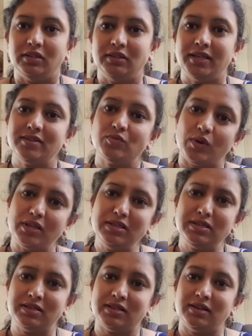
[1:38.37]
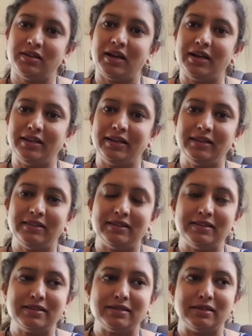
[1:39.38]
There's once I read
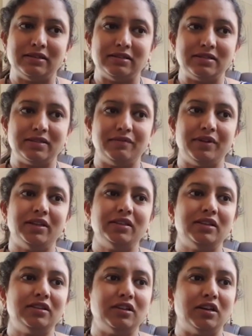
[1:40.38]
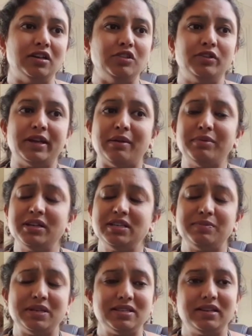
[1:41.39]
this somewhere that your camera is
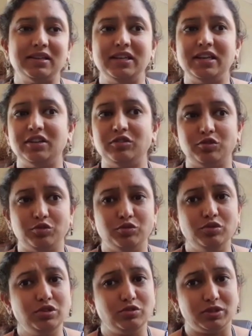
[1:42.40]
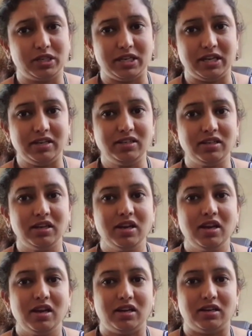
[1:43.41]
basically a tool to create
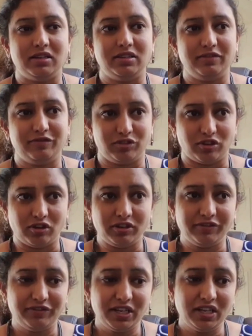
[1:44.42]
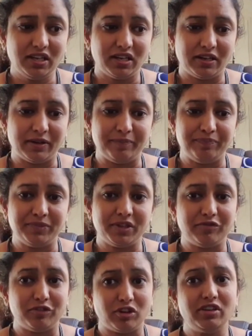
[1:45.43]
the photography. The
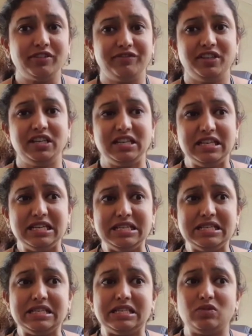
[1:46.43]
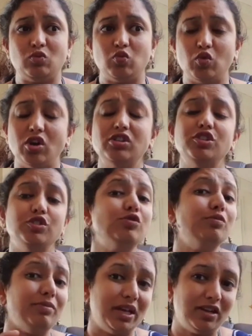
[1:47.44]
photography is what you
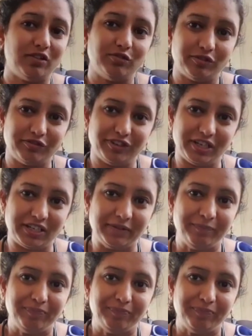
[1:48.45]
make out of it.